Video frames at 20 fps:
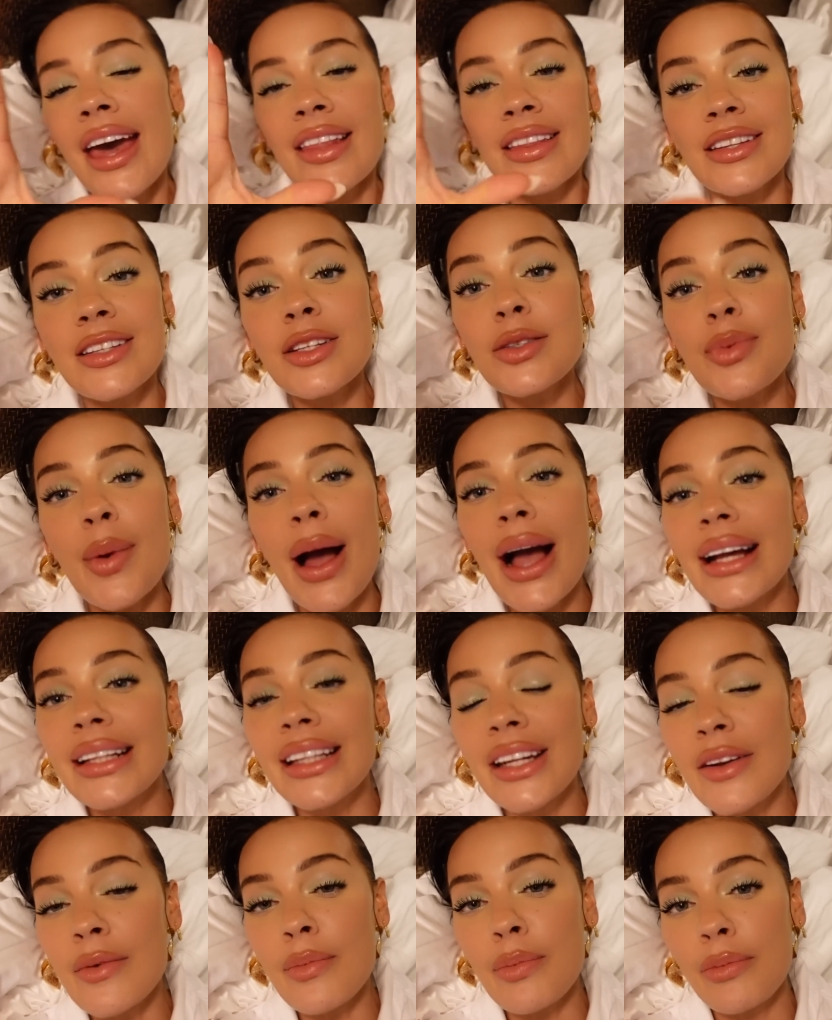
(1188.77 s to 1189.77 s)
This is why I
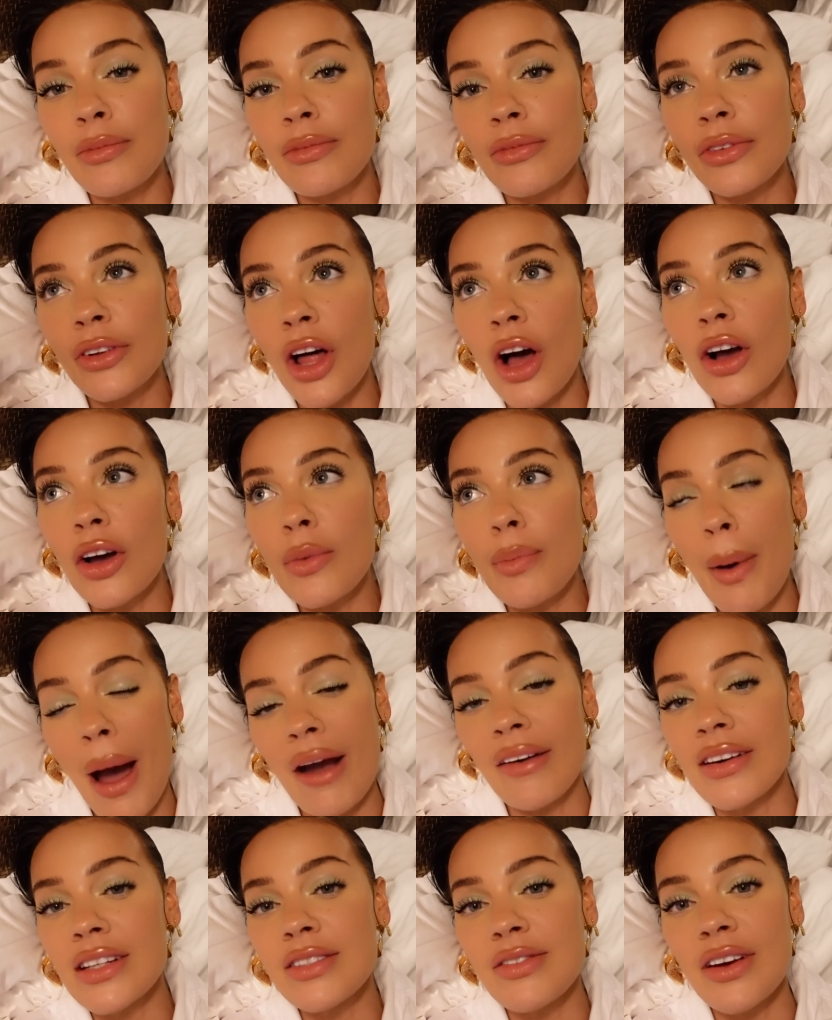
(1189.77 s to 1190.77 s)
didn't vlog
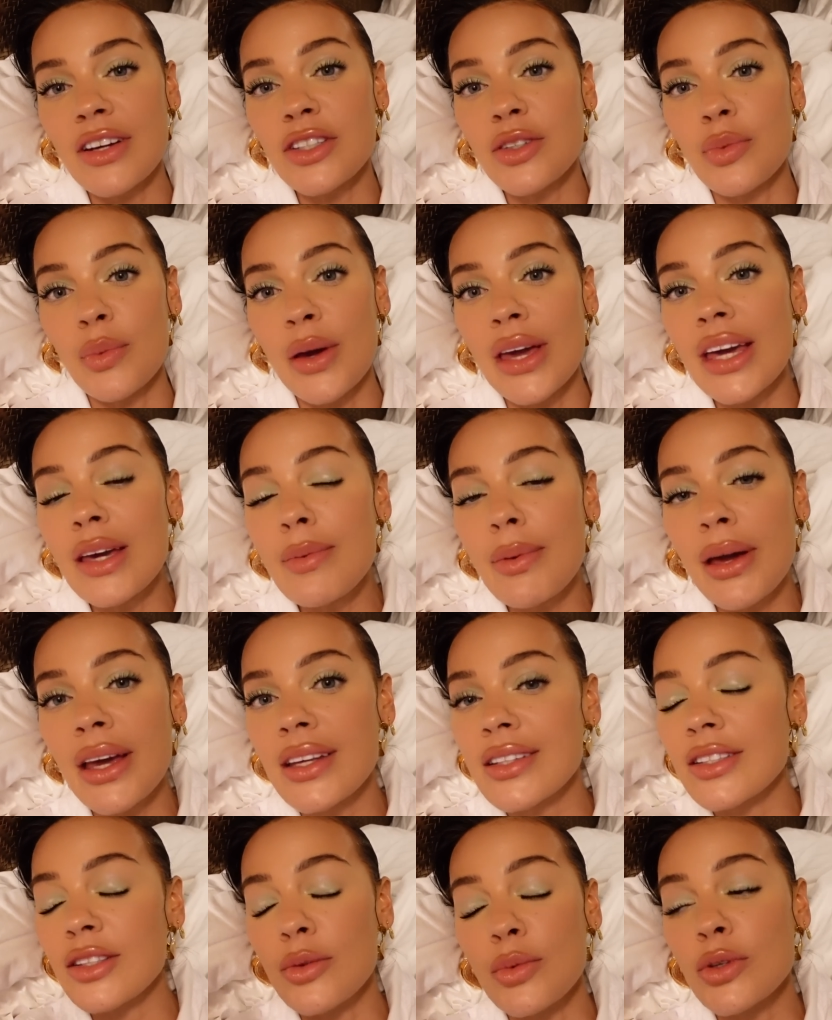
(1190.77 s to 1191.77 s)
Paris Fashion Week,
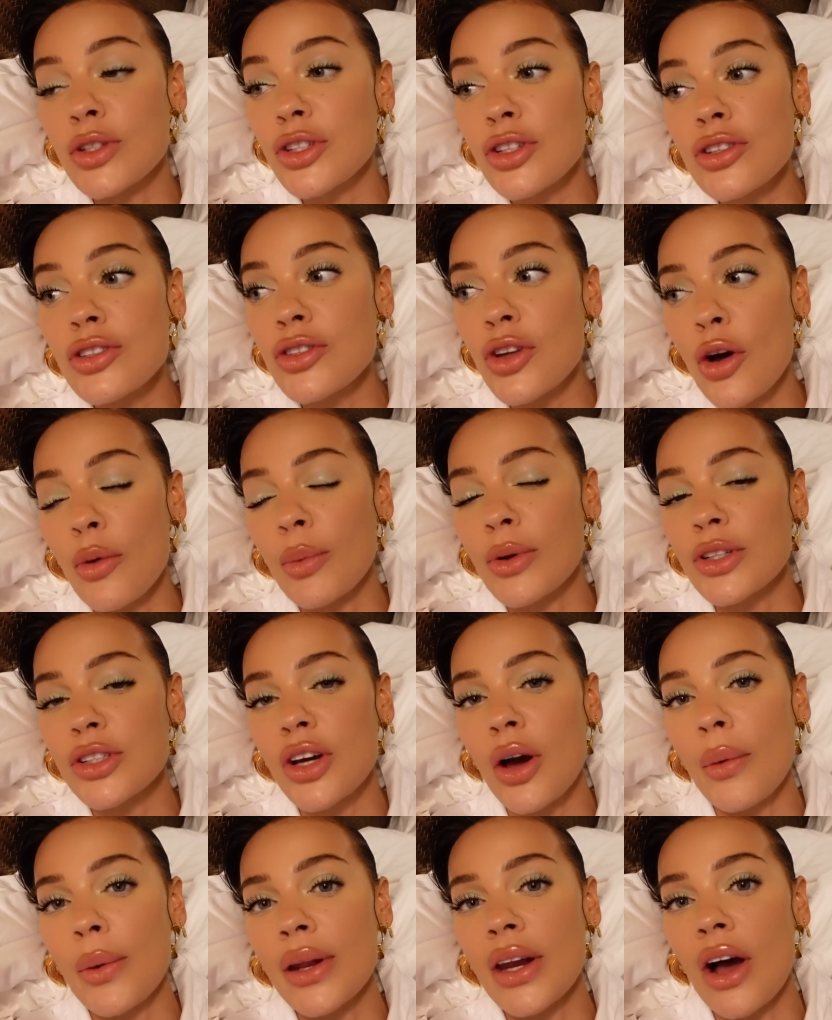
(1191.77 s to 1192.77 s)
because there was just so much
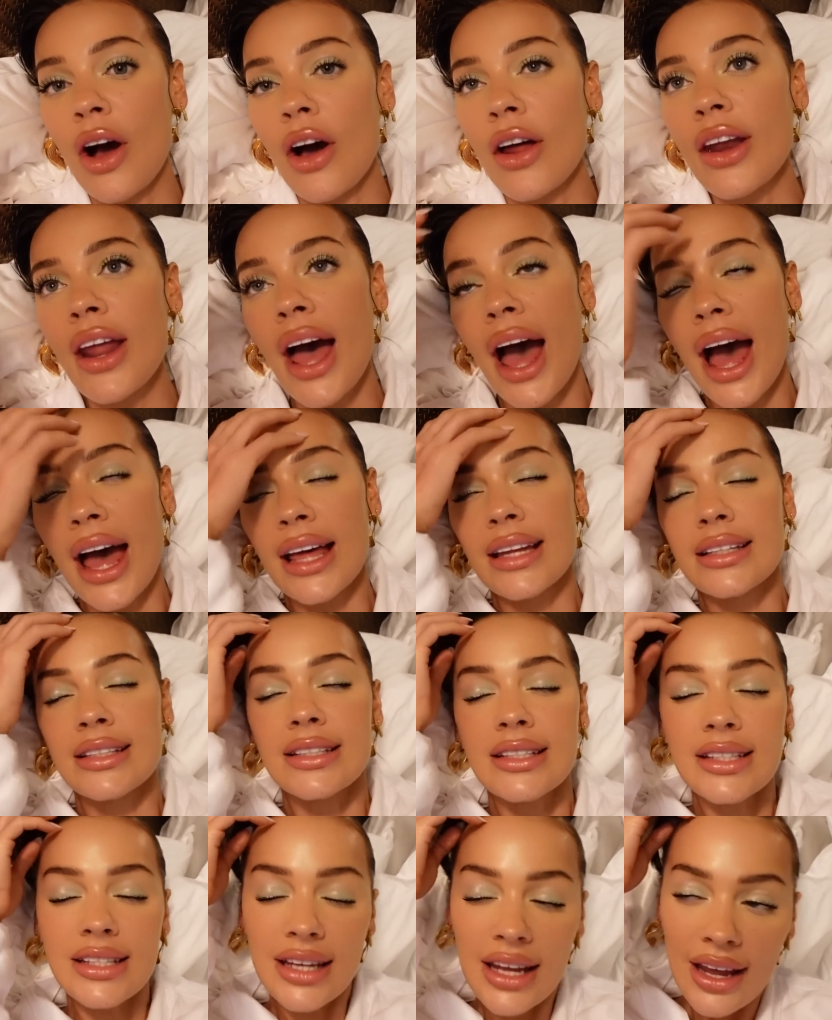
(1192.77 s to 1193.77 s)
going on. And